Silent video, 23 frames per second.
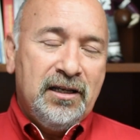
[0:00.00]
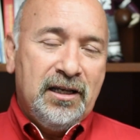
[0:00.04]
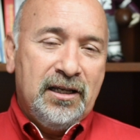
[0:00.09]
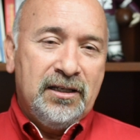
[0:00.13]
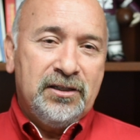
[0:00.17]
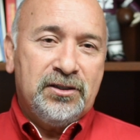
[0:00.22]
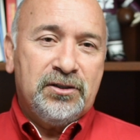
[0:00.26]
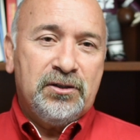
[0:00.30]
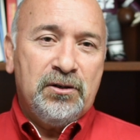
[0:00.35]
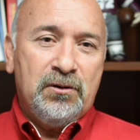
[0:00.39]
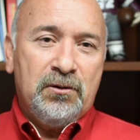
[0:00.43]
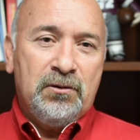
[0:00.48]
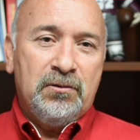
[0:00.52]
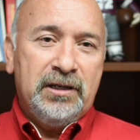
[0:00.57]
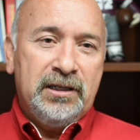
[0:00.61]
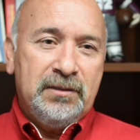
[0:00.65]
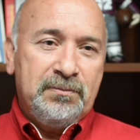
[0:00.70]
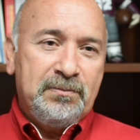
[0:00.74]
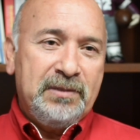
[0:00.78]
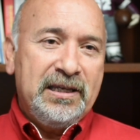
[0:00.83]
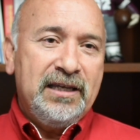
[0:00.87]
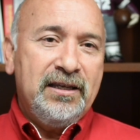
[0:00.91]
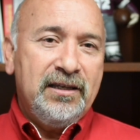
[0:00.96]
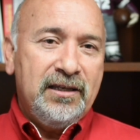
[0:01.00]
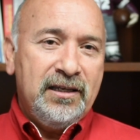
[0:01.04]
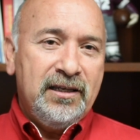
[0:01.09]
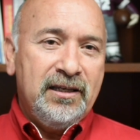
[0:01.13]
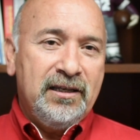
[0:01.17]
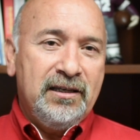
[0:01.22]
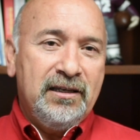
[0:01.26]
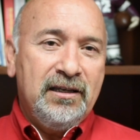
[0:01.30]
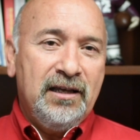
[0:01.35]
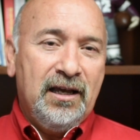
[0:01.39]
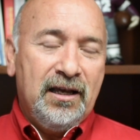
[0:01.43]
And so in
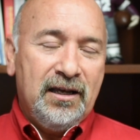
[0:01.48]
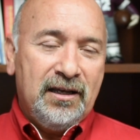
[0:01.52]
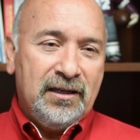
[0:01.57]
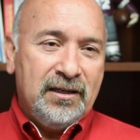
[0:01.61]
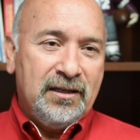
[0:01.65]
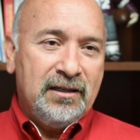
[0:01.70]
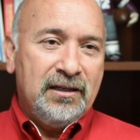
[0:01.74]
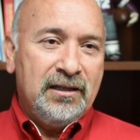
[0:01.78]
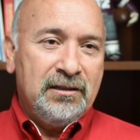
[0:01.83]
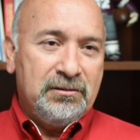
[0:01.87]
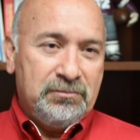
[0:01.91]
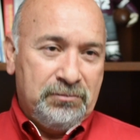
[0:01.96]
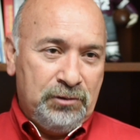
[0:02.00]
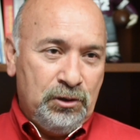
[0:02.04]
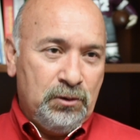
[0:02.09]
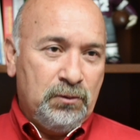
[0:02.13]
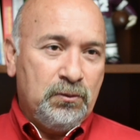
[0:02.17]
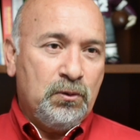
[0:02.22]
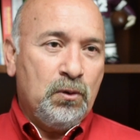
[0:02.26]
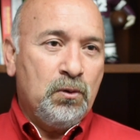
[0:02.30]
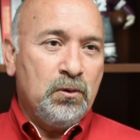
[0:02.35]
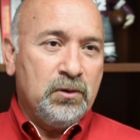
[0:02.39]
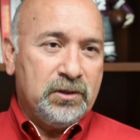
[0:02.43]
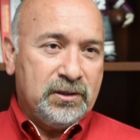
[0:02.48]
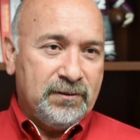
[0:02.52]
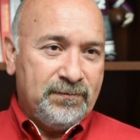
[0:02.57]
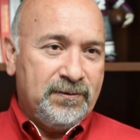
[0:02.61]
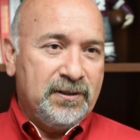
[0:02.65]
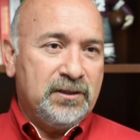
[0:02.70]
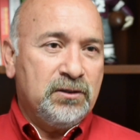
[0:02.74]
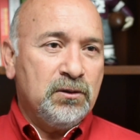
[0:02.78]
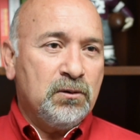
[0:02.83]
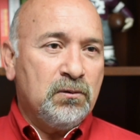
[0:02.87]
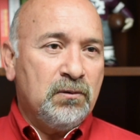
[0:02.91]
PE, of course, the
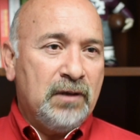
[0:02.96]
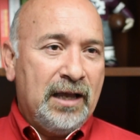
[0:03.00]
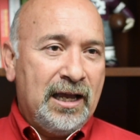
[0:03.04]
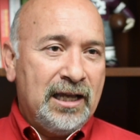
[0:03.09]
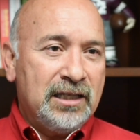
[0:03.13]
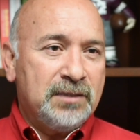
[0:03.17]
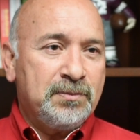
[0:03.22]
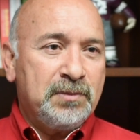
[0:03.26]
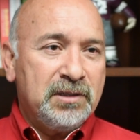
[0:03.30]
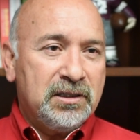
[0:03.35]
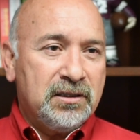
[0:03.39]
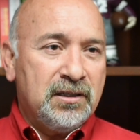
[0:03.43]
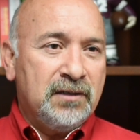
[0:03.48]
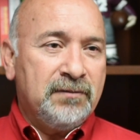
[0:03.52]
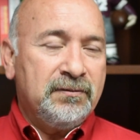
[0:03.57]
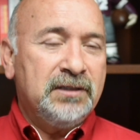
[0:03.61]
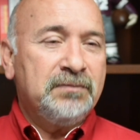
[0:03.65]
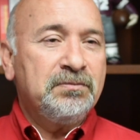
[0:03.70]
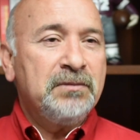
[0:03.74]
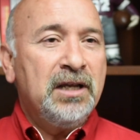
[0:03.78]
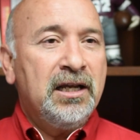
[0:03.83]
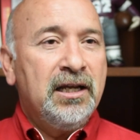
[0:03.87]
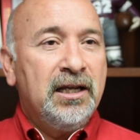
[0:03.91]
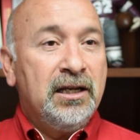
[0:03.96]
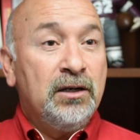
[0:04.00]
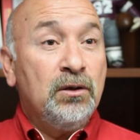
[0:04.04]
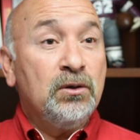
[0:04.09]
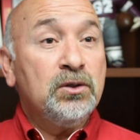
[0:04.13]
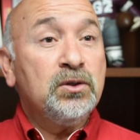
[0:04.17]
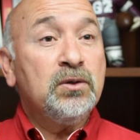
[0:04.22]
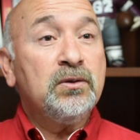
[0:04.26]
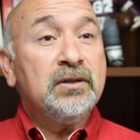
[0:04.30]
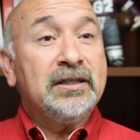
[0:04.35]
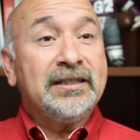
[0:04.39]
physical aspect of it, and
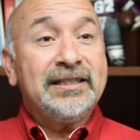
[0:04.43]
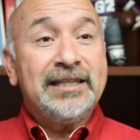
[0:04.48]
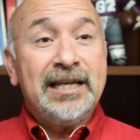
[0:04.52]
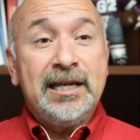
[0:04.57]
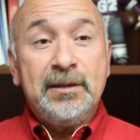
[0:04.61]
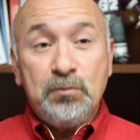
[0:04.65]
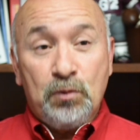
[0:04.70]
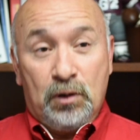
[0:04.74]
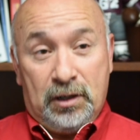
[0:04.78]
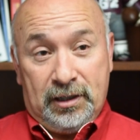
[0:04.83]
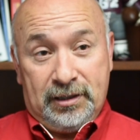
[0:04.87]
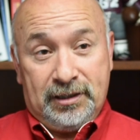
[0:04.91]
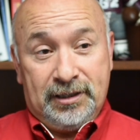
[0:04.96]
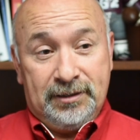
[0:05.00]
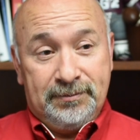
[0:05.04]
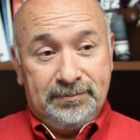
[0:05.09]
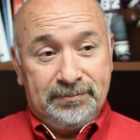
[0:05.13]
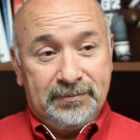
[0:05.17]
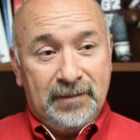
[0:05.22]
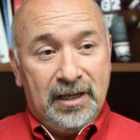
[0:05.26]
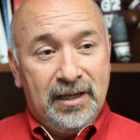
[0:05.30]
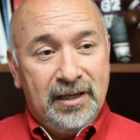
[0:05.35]
also the teamwork.